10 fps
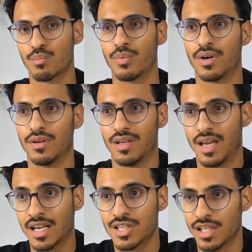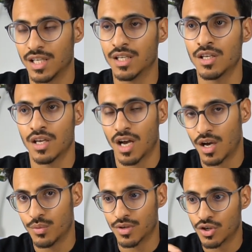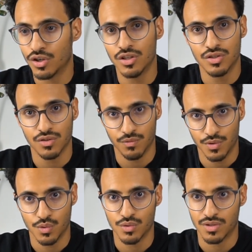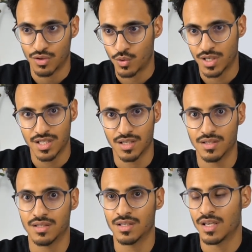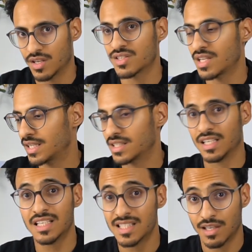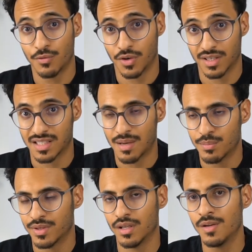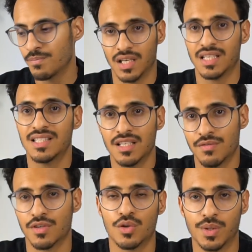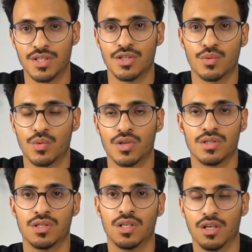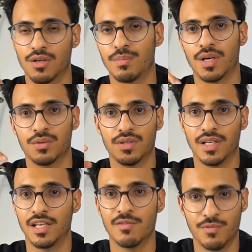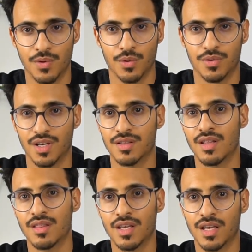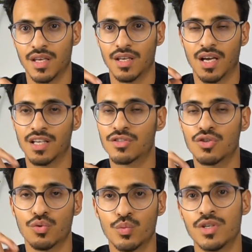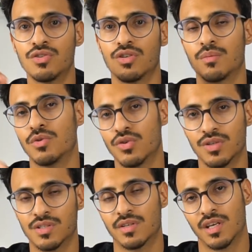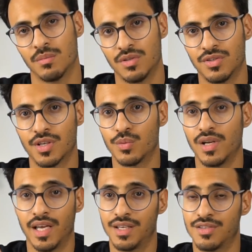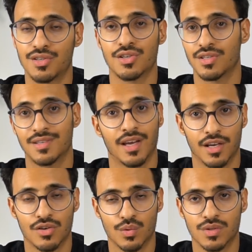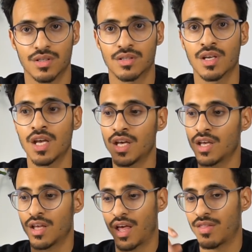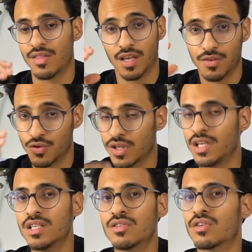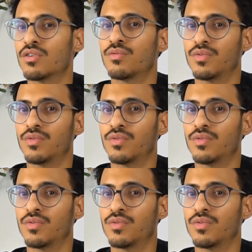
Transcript: but actually how the college views questions is that, let's say for example, let's say if the question was about a lymph node and then they ask you which immunohistochemistry will aid a certain diagnosis, and then they give you a list of